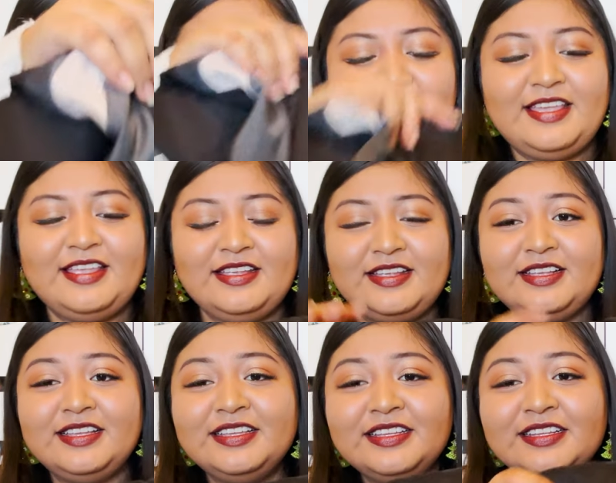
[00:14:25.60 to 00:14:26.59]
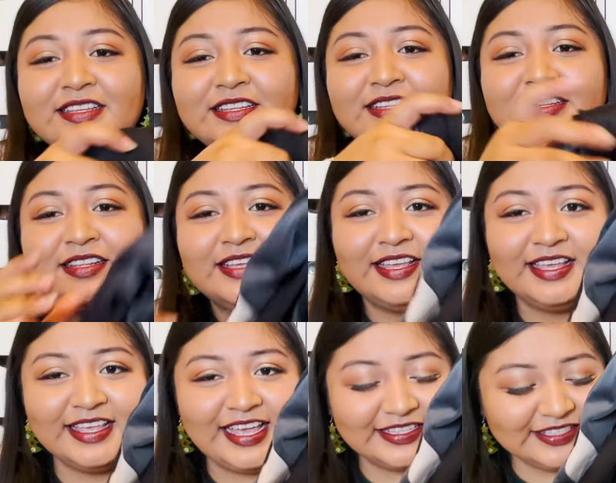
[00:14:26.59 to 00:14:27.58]
And
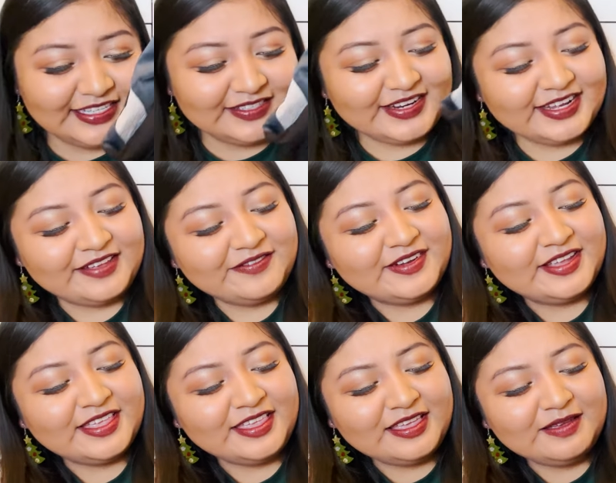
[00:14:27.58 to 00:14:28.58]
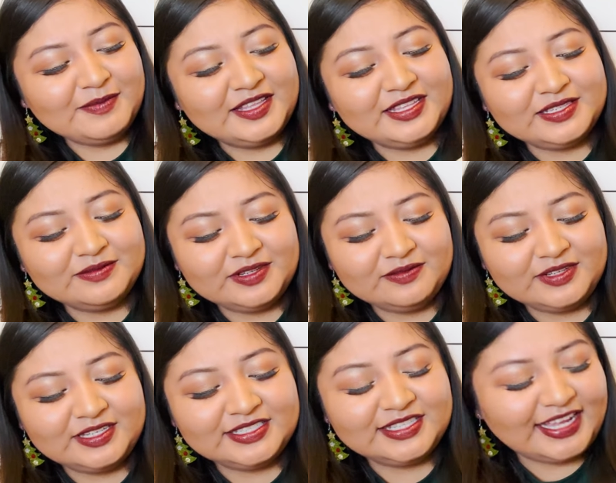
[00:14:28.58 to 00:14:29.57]
yeah, so that's what I got for him. And this one
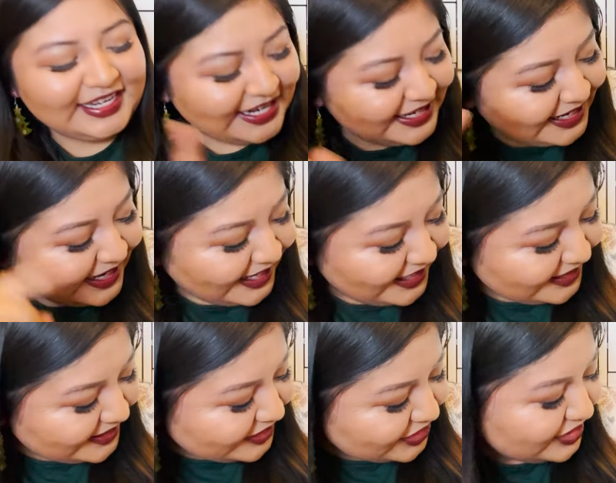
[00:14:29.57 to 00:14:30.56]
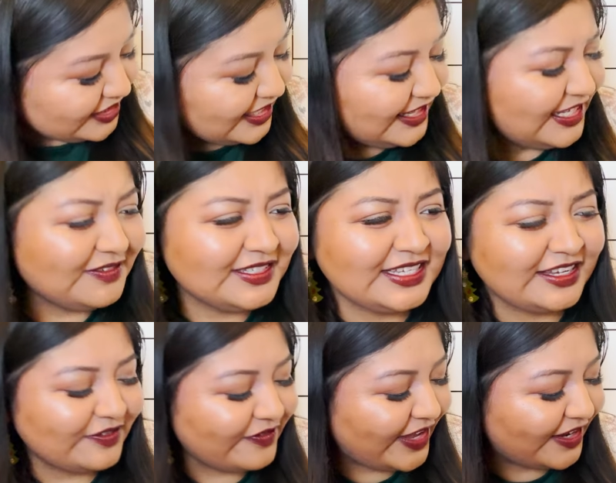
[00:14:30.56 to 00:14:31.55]
was $9.98 and the shirt I think was
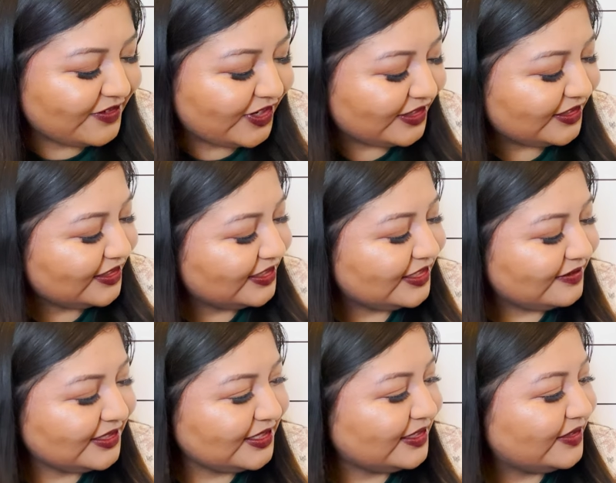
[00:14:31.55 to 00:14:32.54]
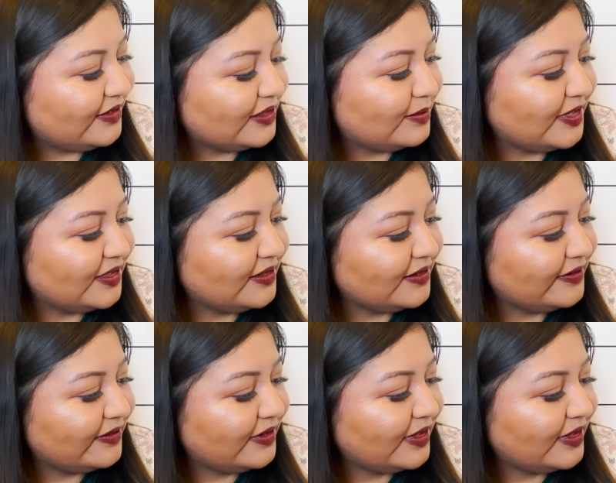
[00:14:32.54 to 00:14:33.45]
like $5. It wasn't too expensive.